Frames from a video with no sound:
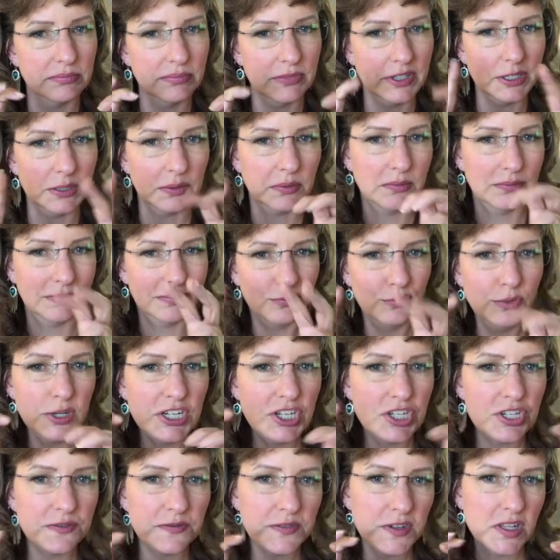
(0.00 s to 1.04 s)
Like
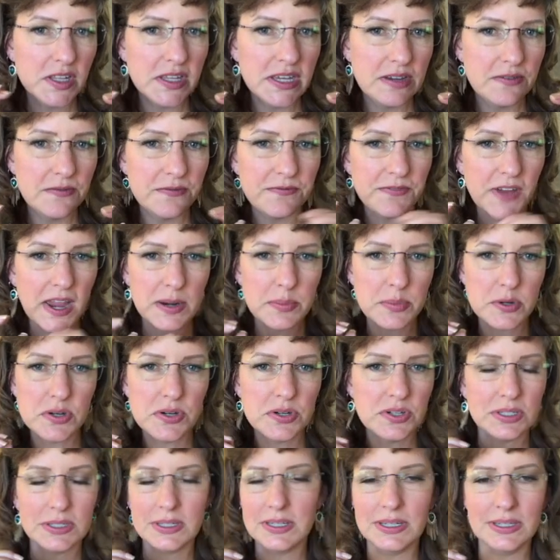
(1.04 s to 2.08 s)
ridge filling
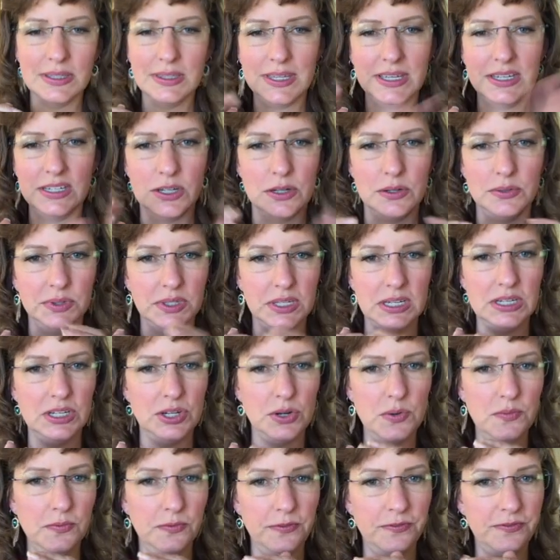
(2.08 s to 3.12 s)
fibers, they don't
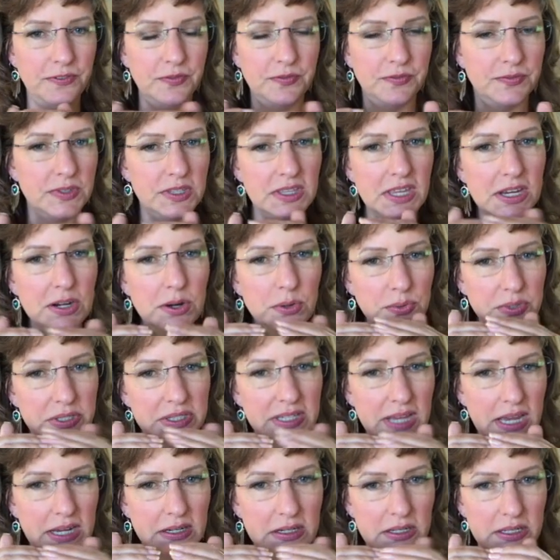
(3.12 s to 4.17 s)

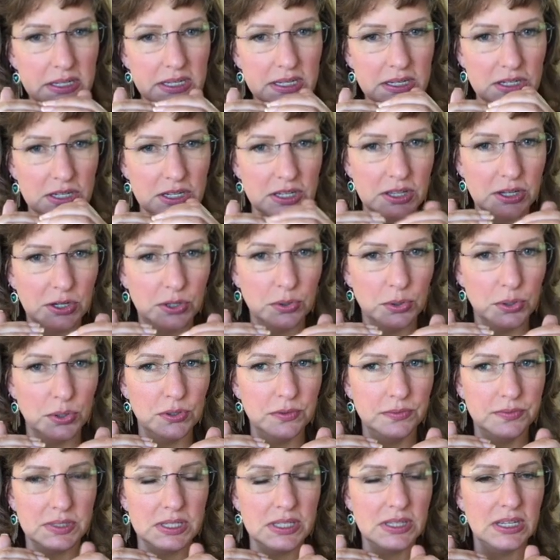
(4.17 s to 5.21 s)
settle into the
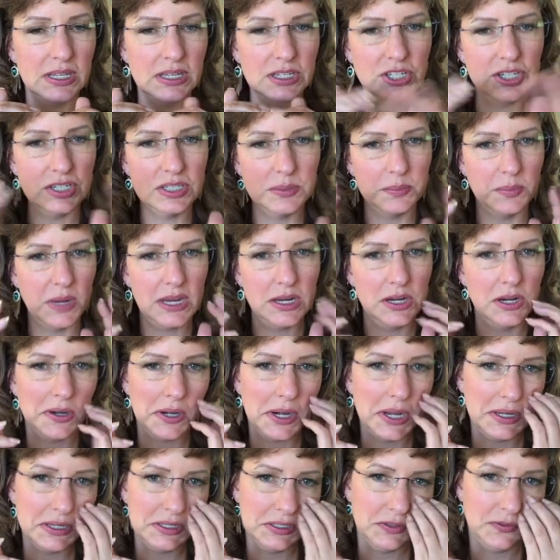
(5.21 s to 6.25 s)
grooves, and they just make your
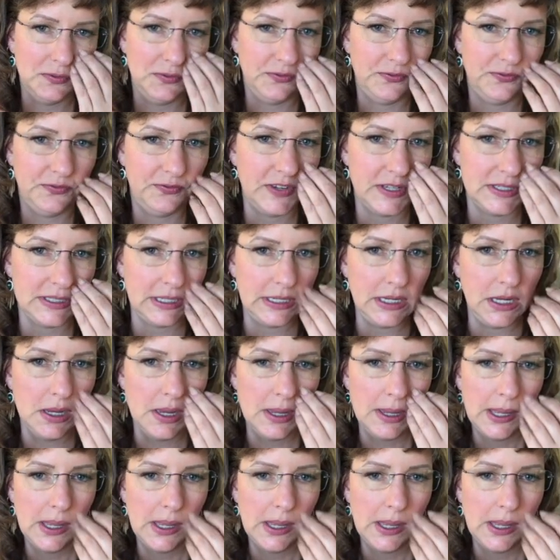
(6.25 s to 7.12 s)
nails fuzzy.